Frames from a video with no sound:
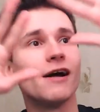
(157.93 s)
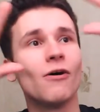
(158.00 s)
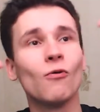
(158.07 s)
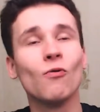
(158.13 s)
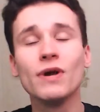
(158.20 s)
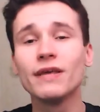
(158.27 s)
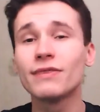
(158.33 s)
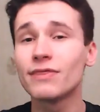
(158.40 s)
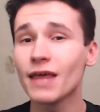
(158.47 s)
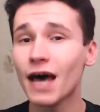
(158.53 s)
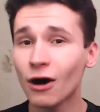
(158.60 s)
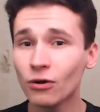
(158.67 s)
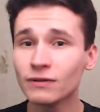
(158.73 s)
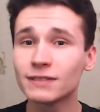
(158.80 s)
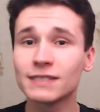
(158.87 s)

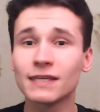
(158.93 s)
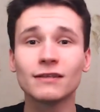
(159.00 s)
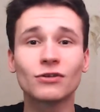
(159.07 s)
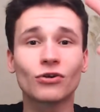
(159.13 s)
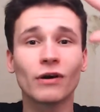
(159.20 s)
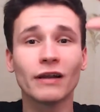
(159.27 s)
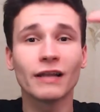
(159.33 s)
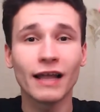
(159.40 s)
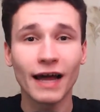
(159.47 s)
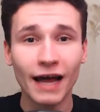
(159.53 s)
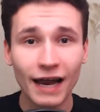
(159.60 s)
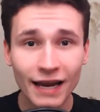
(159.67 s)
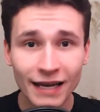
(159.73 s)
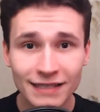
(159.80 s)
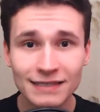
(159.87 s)
without
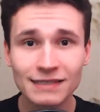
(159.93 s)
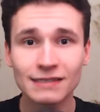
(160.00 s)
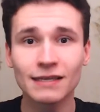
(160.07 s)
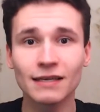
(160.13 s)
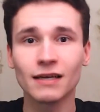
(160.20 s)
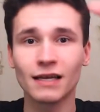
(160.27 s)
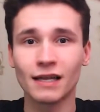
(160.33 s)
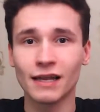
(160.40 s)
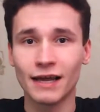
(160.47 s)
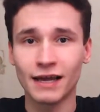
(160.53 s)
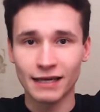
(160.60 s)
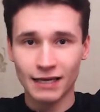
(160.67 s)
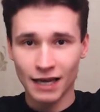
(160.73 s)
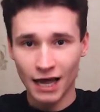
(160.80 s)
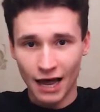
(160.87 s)
centralized
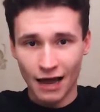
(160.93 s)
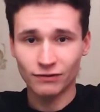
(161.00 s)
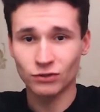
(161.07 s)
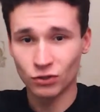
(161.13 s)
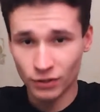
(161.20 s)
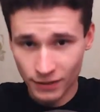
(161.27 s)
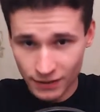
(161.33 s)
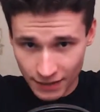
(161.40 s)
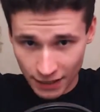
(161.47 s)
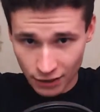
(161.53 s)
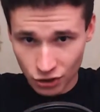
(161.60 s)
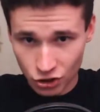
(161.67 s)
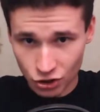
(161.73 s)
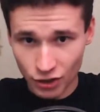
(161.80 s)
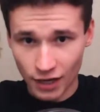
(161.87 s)
like
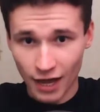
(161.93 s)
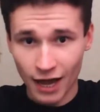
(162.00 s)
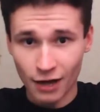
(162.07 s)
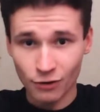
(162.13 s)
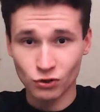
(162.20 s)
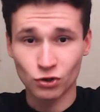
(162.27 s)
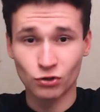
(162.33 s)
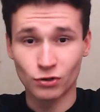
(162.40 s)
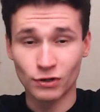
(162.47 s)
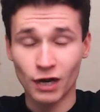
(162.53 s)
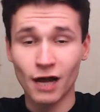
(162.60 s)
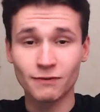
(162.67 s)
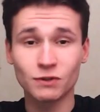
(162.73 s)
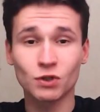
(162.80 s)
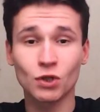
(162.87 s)
authorization, author,
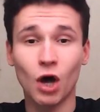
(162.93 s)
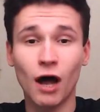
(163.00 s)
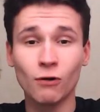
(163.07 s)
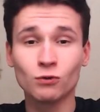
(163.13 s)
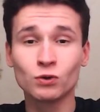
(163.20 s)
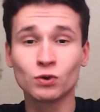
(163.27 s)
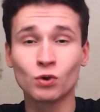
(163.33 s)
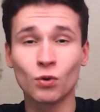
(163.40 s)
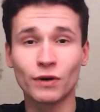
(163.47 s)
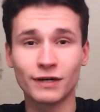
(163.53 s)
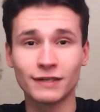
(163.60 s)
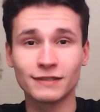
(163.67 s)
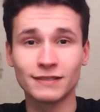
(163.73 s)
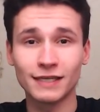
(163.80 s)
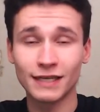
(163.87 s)

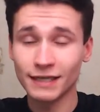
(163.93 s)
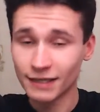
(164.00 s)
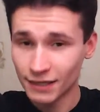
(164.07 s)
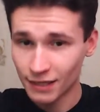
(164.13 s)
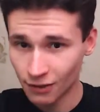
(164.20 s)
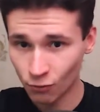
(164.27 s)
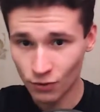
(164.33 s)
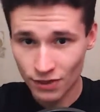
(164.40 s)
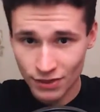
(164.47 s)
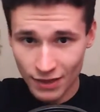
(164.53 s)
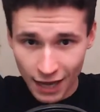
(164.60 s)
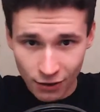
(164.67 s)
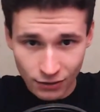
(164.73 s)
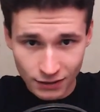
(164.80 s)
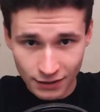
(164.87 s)
authority.
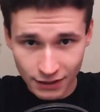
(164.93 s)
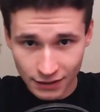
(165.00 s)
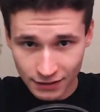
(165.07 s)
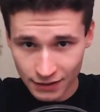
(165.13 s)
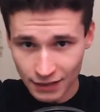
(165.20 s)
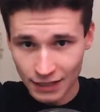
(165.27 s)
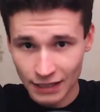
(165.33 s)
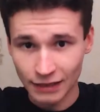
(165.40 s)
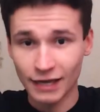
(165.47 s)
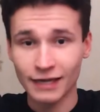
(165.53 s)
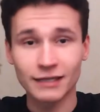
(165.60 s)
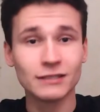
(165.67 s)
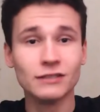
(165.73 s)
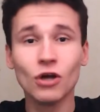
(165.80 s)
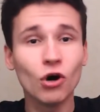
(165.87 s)
Without it,
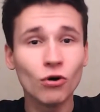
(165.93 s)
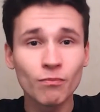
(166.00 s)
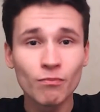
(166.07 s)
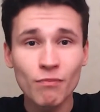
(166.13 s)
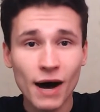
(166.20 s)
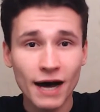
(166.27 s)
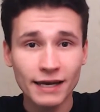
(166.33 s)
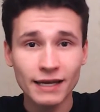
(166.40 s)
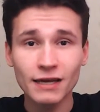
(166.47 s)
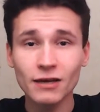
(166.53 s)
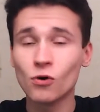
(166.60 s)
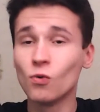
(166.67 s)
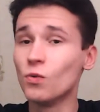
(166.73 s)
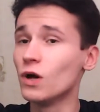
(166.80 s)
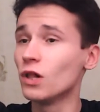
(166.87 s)
like nobody
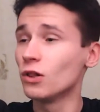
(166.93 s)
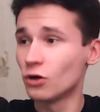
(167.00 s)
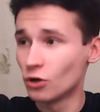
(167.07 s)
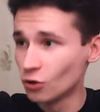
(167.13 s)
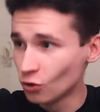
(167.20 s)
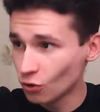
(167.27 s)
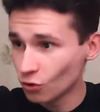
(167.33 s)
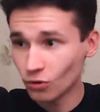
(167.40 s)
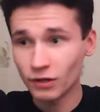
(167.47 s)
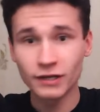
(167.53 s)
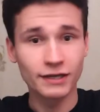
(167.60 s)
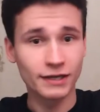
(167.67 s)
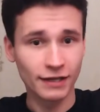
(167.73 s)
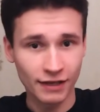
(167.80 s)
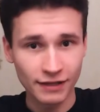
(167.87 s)
will rule
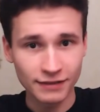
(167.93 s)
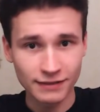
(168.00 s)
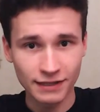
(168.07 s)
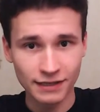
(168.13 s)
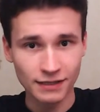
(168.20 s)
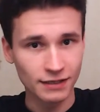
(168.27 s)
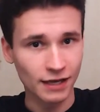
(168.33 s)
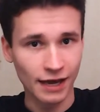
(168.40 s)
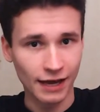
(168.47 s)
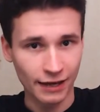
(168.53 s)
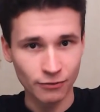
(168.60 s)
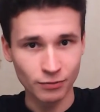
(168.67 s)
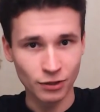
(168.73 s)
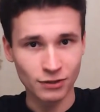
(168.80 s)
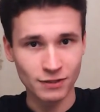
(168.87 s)
it. I
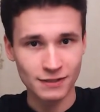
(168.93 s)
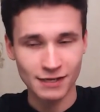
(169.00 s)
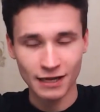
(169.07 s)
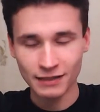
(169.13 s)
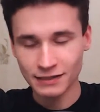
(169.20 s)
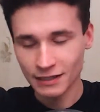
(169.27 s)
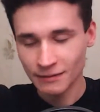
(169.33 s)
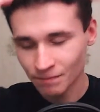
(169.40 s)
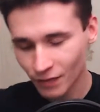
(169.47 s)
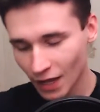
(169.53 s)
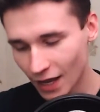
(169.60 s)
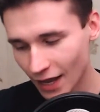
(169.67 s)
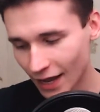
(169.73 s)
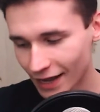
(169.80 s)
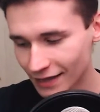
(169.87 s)
hope you understand.
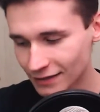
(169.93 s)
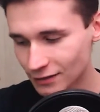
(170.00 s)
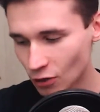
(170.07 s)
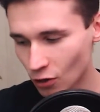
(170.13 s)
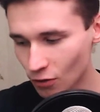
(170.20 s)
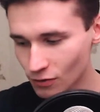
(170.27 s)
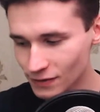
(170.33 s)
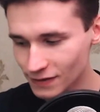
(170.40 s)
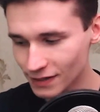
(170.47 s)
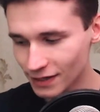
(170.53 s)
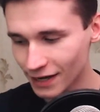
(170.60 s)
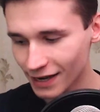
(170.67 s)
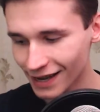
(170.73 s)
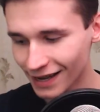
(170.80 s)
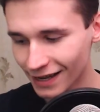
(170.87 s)
And
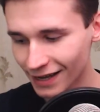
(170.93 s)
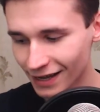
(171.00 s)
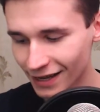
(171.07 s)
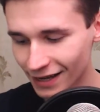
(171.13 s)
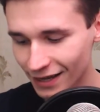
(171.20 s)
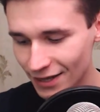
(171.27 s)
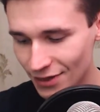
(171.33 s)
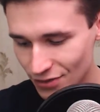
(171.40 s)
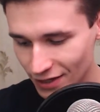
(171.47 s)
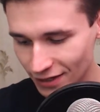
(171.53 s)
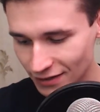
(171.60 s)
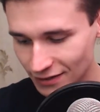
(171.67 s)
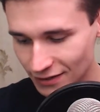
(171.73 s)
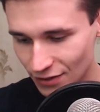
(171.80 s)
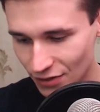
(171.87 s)
also,
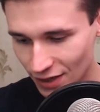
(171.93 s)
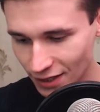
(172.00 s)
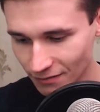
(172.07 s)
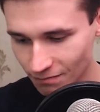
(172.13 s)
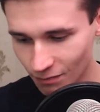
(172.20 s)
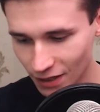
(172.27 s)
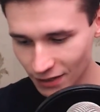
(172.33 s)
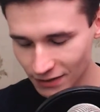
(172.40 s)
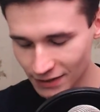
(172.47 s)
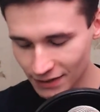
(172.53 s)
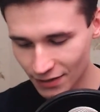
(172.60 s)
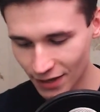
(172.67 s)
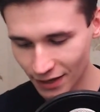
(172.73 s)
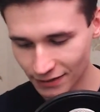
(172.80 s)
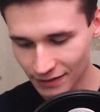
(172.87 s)
this thing means
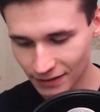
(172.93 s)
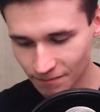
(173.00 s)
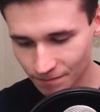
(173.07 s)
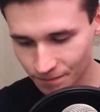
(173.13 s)
that